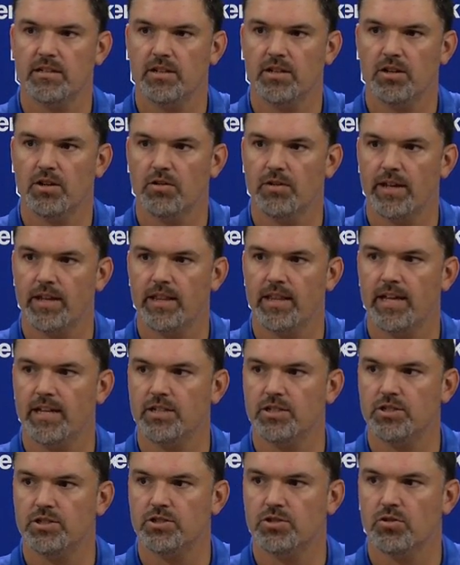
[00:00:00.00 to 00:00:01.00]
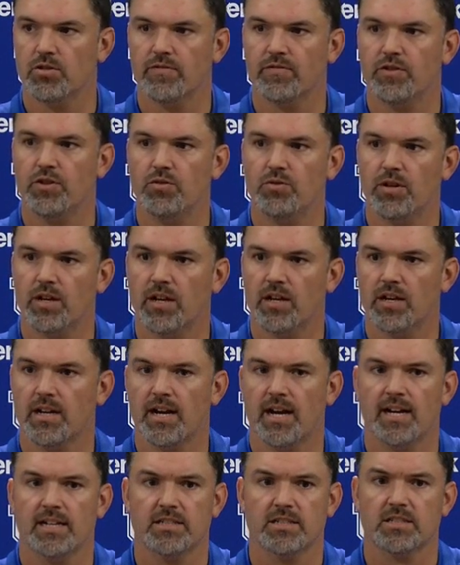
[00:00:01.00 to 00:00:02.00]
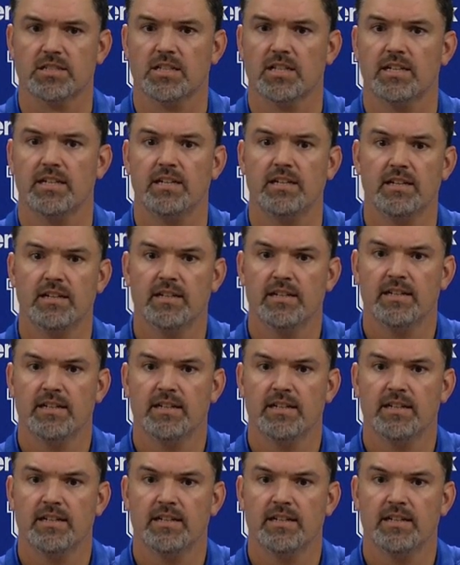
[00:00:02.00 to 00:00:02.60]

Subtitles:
they sort of do it unconsciously,